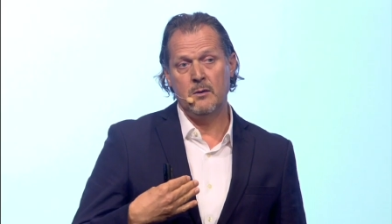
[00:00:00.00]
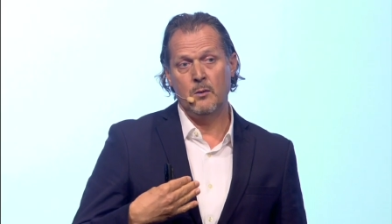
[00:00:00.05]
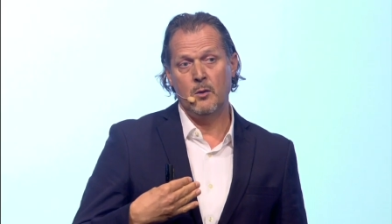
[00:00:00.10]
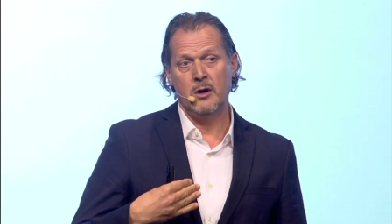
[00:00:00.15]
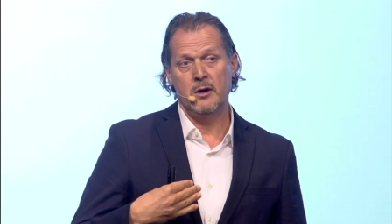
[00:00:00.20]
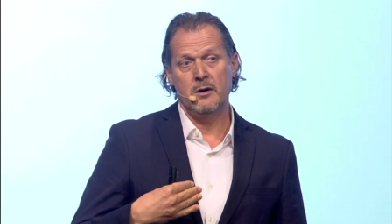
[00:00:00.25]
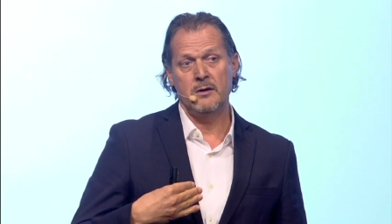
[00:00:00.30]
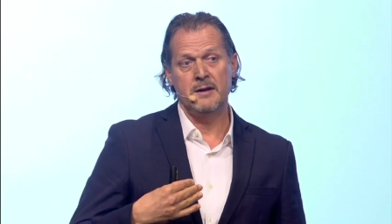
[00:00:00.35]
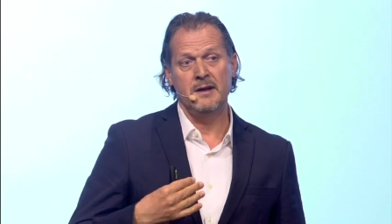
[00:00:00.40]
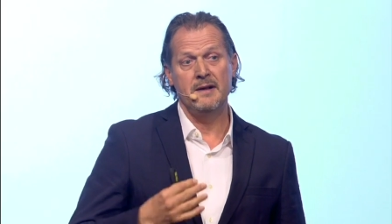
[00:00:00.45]

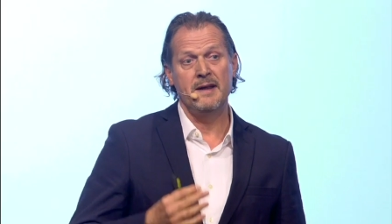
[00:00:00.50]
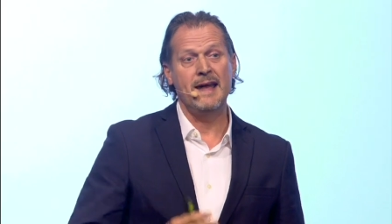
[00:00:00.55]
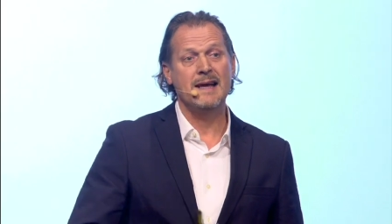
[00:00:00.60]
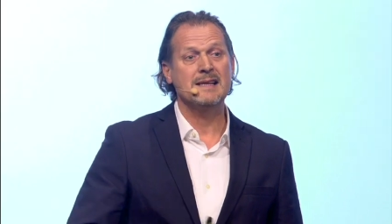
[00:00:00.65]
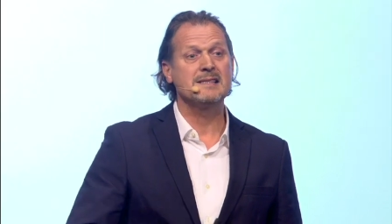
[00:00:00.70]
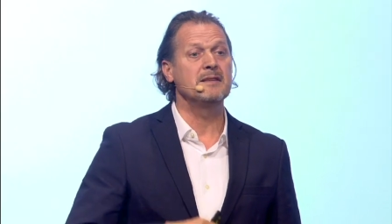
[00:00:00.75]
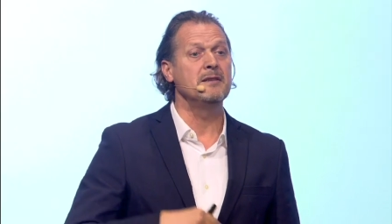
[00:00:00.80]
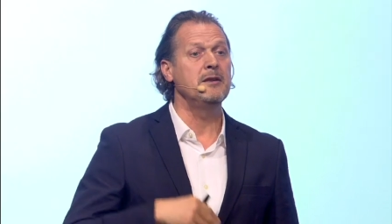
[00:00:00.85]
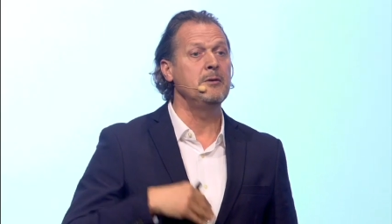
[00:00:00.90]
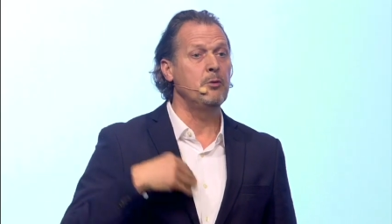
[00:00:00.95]
where the
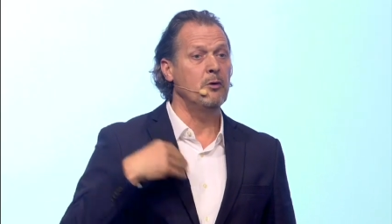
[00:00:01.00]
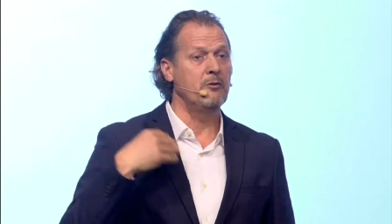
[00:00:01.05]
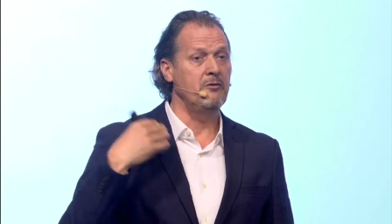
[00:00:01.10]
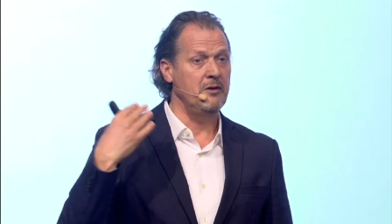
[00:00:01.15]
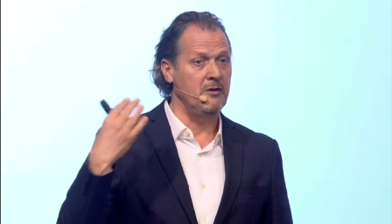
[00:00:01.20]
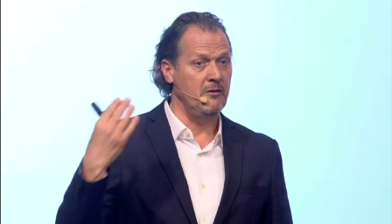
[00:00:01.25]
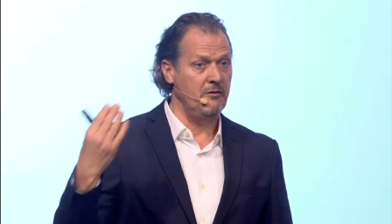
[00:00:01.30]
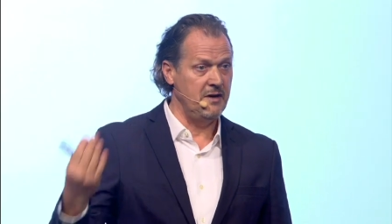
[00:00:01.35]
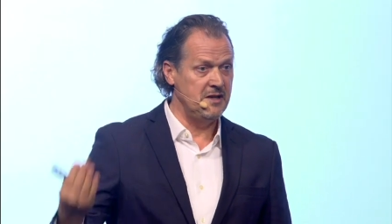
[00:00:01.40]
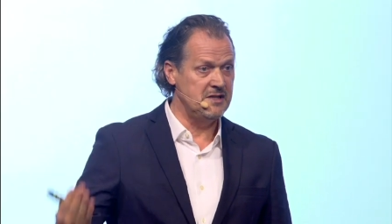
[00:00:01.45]
next leap of
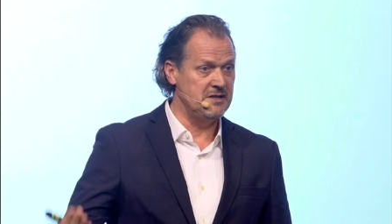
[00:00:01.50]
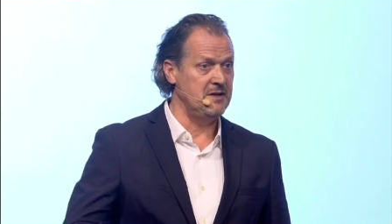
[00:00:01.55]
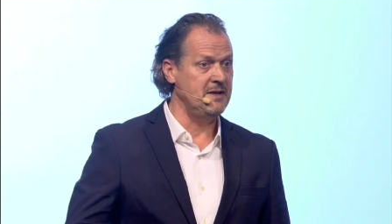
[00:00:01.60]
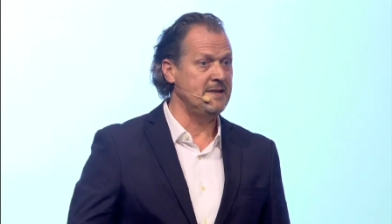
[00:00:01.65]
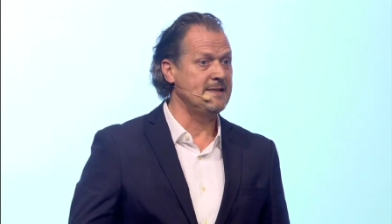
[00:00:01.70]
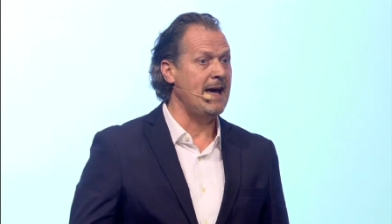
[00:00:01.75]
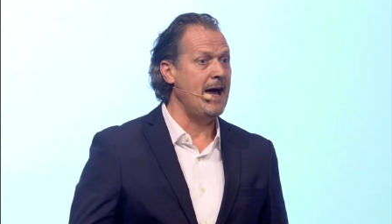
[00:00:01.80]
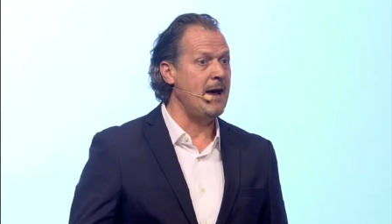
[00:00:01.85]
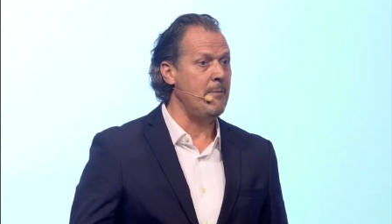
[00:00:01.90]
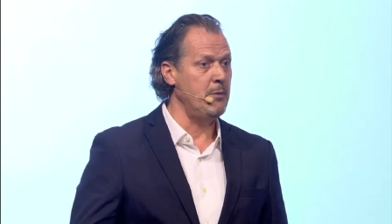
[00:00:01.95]
innovation
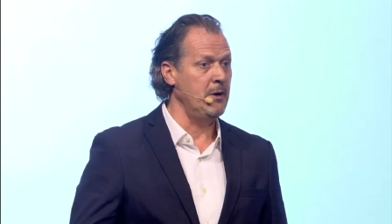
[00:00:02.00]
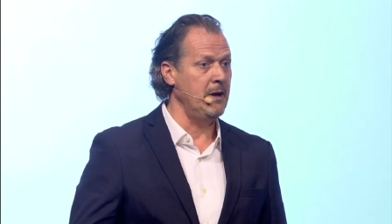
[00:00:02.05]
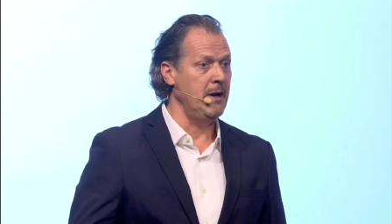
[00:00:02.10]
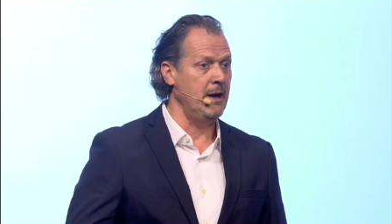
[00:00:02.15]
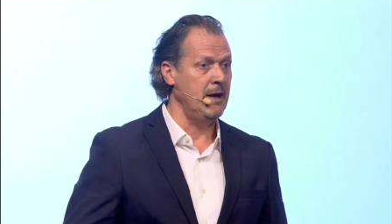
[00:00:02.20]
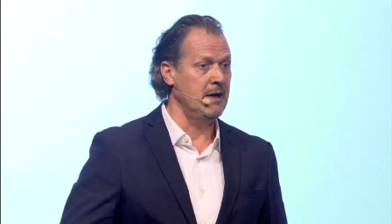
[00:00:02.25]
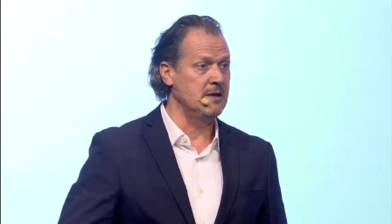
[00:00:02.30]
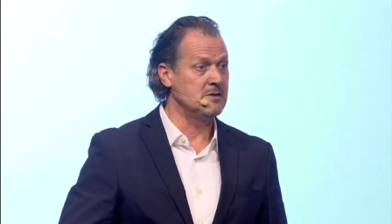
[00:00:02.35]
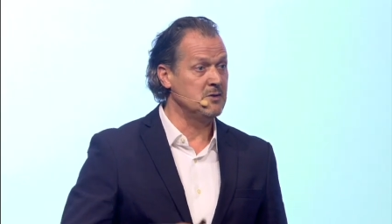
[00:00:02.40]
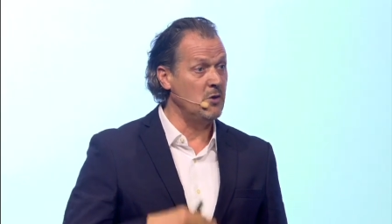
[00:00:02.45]
is
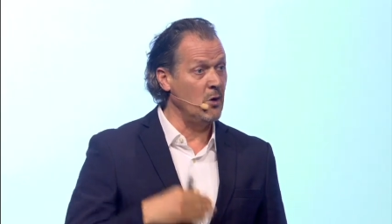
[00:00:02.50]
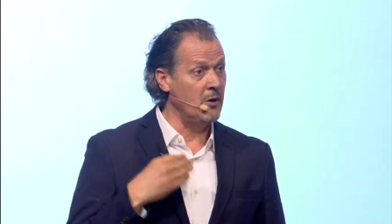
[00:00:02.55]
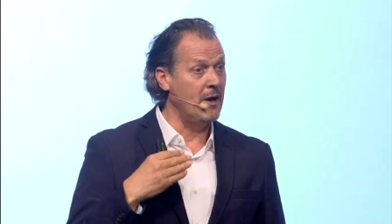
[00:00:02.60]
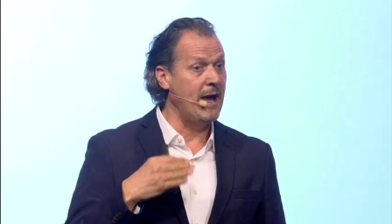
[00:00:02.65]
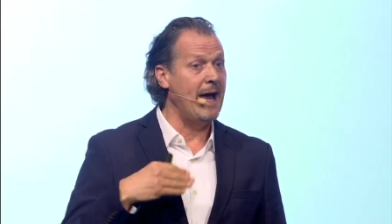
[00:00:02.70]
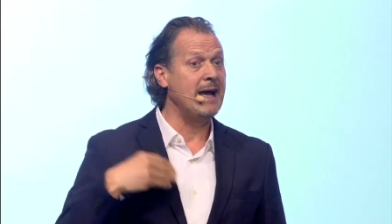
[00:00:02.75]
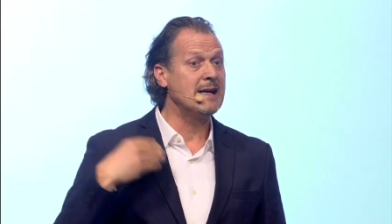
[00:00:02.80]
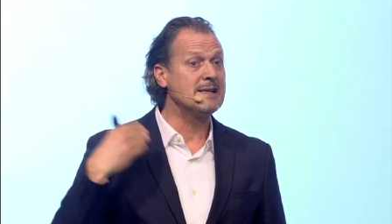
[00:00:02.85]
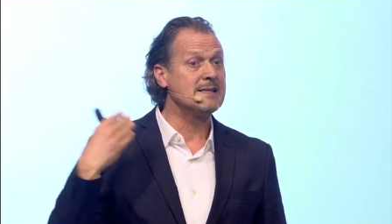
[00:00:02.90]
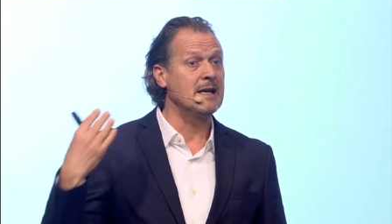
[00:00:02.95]
happening and going
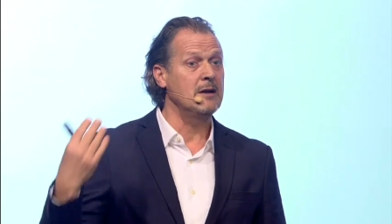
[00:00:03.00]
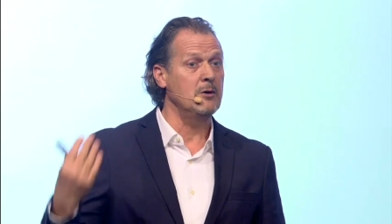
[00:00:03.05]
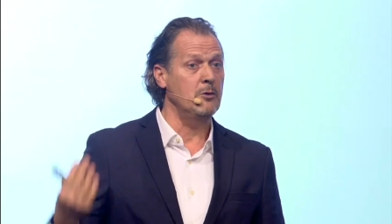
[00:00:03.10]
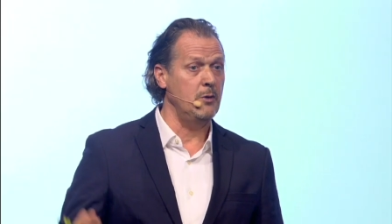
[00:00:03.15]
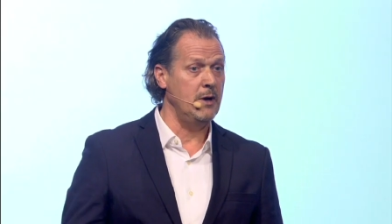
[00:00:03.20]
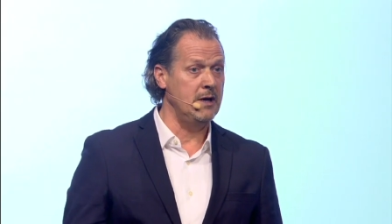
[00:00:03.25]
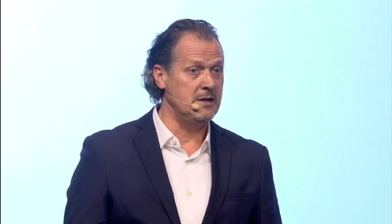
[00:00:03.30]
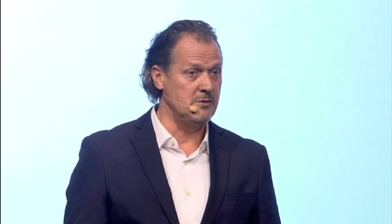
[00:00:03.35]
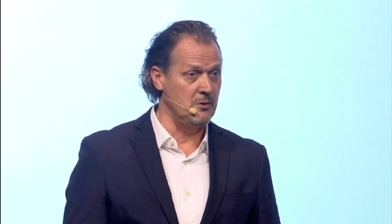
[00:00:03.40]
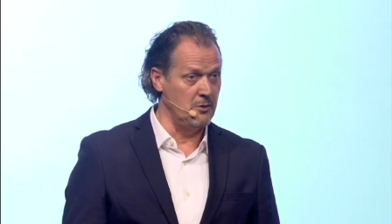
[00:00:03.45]
to
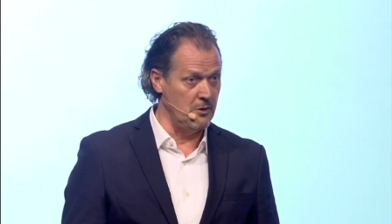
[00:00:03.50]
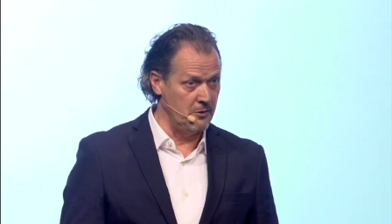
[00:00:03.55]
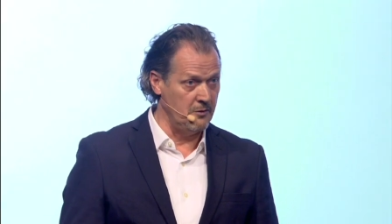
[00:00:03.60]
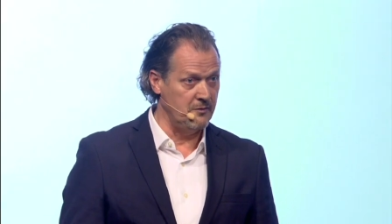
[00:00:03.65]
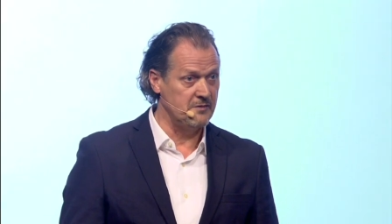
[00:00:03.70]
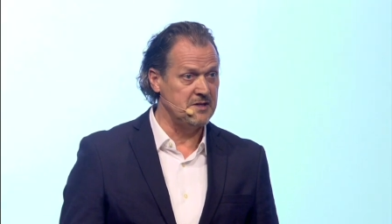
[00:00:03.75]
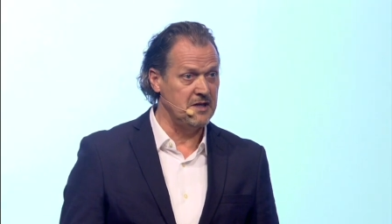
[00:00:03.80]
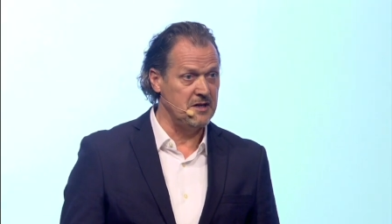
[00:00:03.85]
accelerate a lot of